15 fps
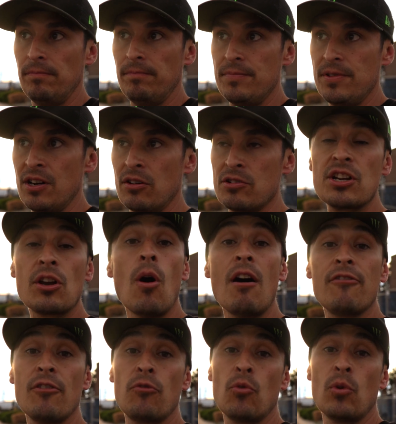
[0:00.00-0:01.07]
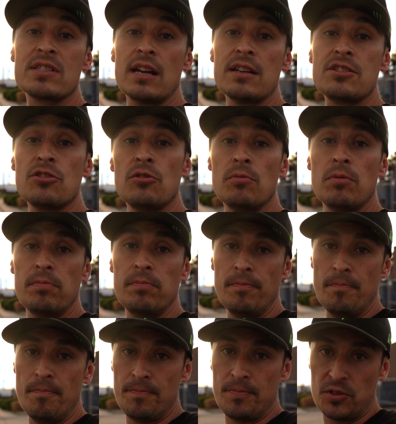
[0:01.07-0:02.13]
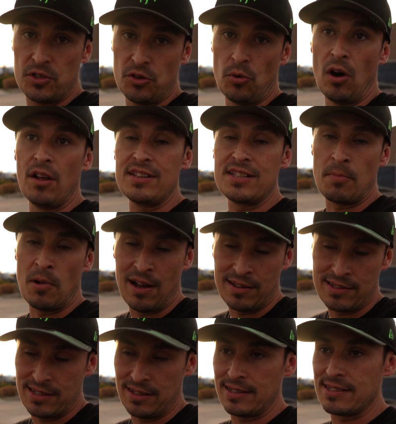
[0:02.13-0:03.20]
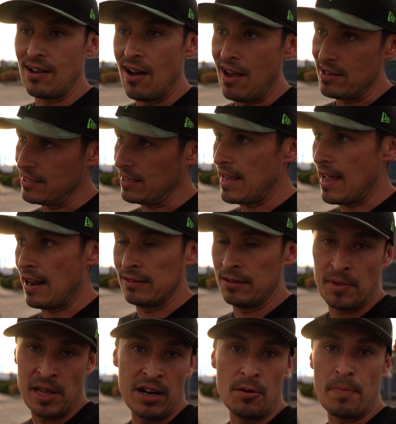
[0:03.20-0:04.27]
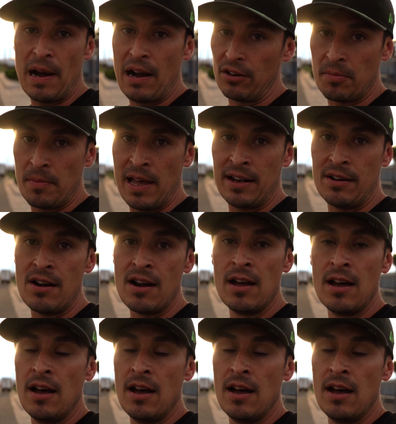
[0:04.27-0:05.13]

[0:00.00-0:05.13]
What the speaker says: you know, to go off of once I do all these mods, the exhaust, cat eliminator, power commander,